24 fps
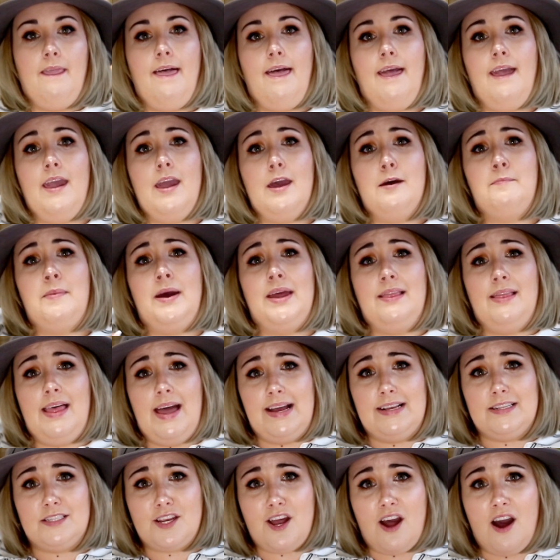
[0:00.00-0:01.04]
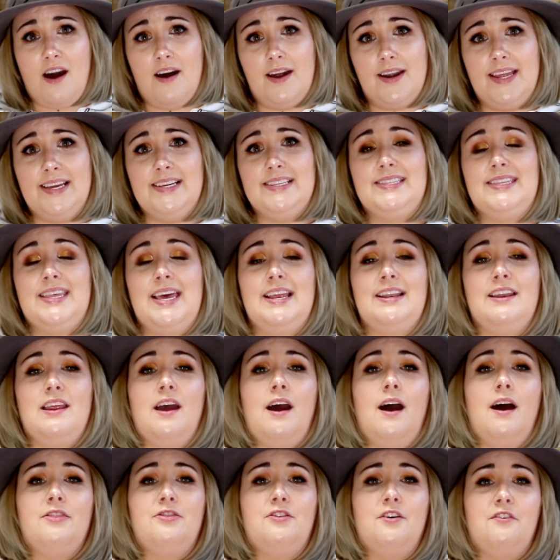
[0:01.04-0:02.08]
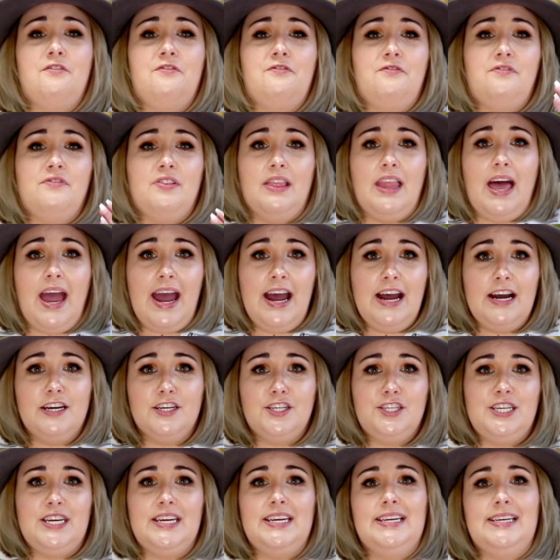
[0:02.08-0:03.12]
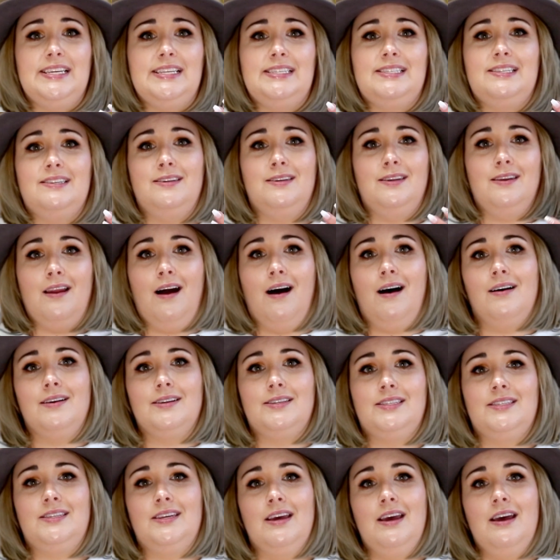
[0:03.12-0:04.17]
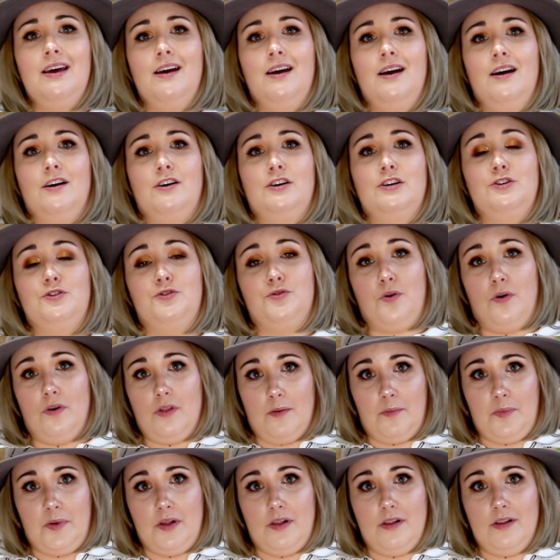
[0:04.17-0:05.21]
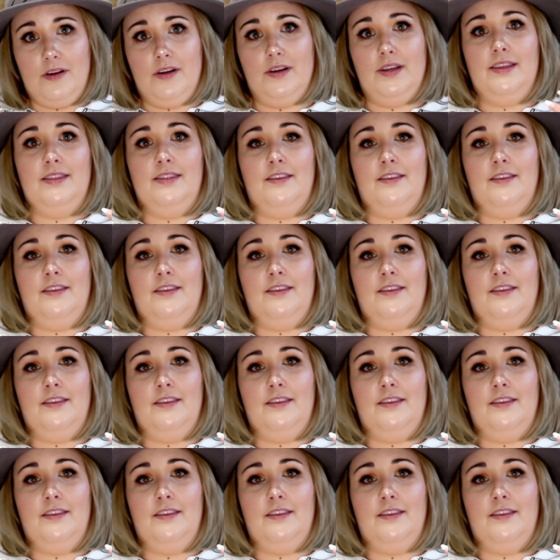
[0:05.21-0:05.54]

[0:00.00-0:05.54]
And my last con is that the flash is not controllable.